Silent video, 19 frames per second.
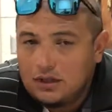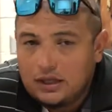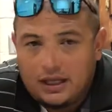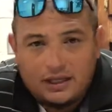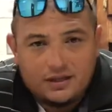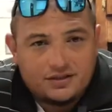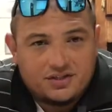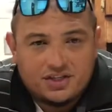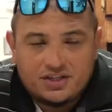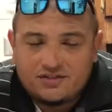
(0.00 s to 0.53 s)

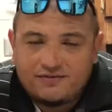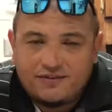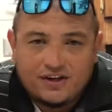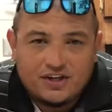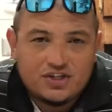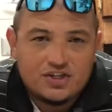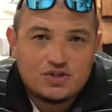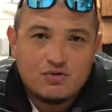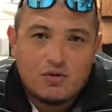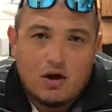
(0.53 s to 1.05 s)
It just
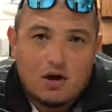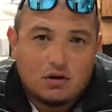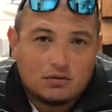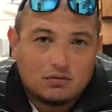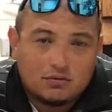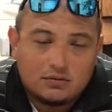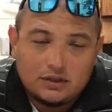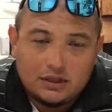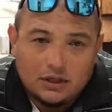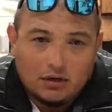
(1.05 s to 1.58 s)
finish
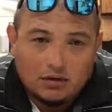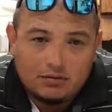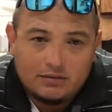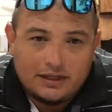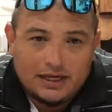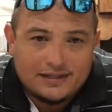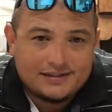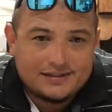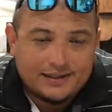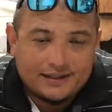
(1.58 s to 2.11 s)
strong.
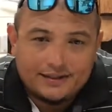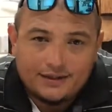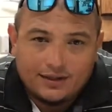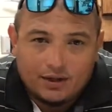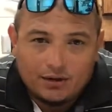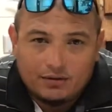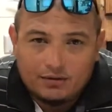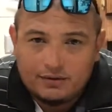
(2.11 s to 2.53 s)
That's it.